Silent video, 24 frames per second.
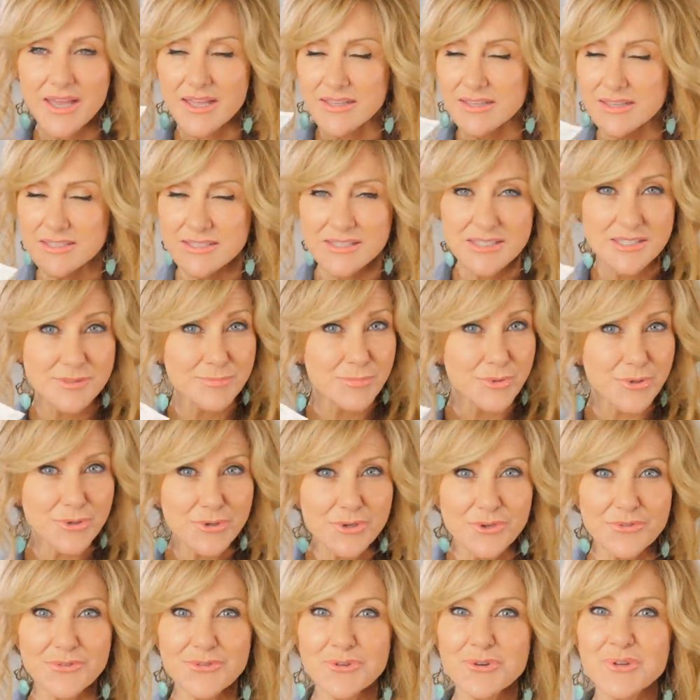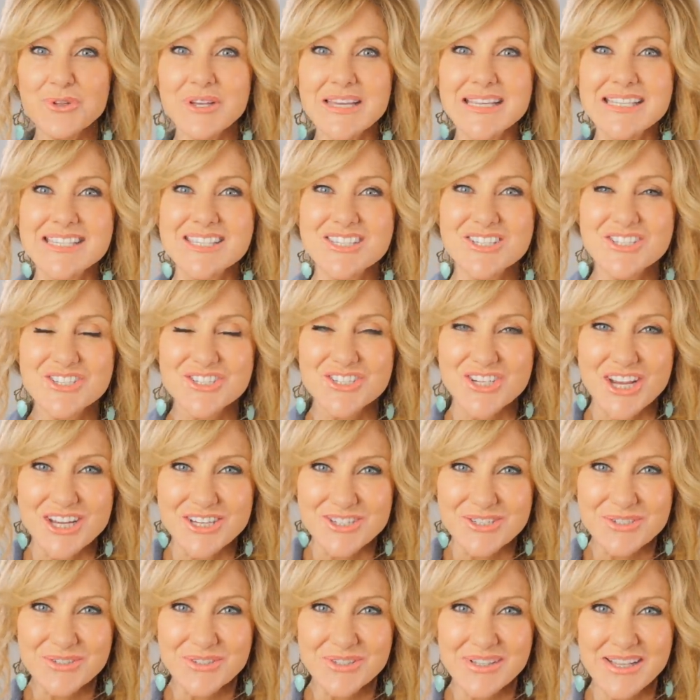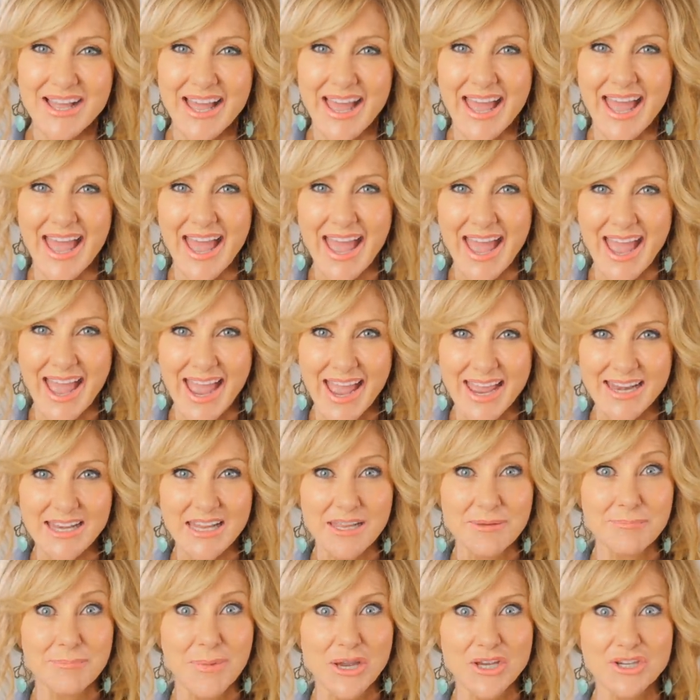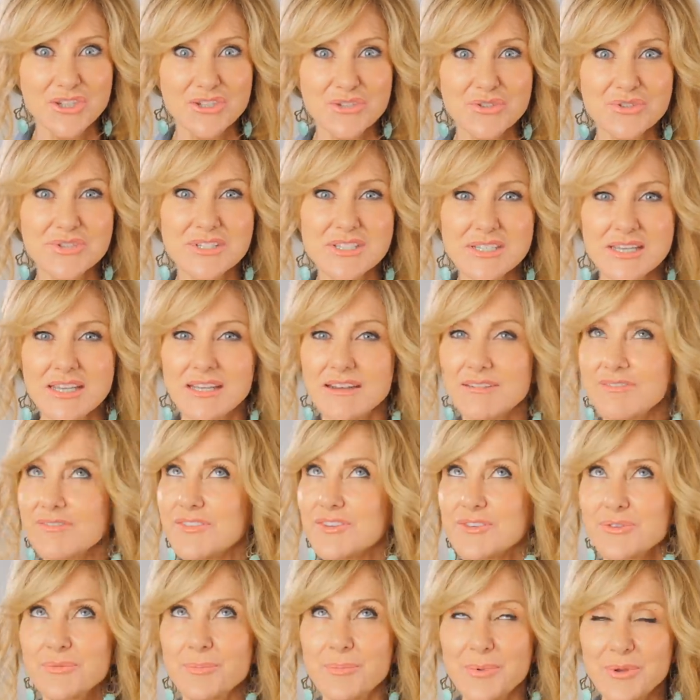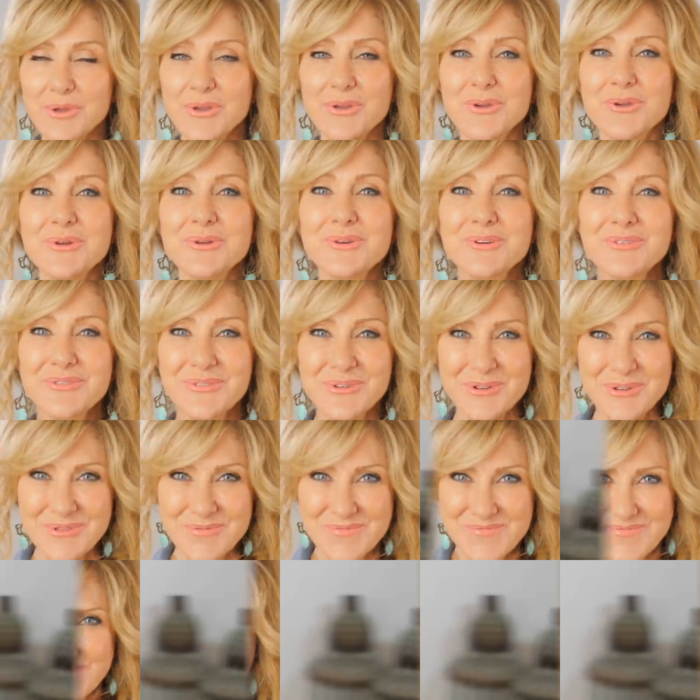This is beautiful, it's gentle and it makes your skin feel beautiful.